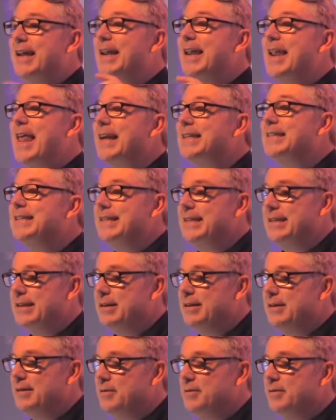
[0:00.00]
let
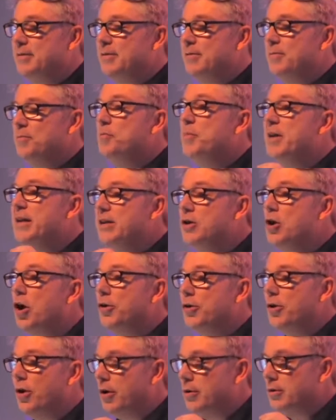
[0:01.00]
it be
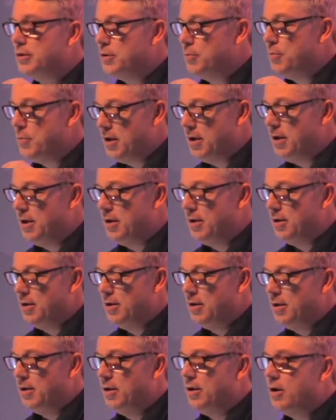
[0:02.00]
done unto me
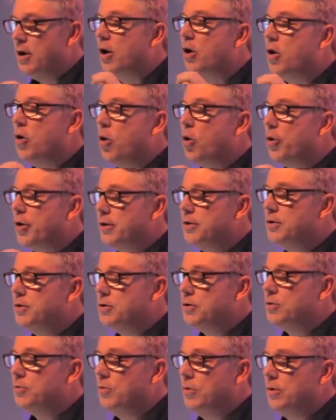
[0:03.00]
according
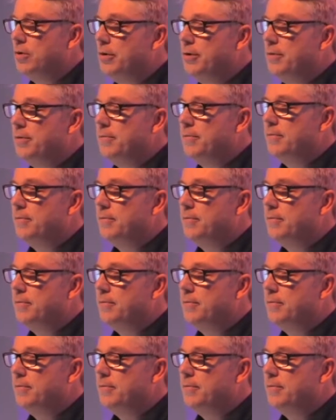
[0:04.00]
to your word.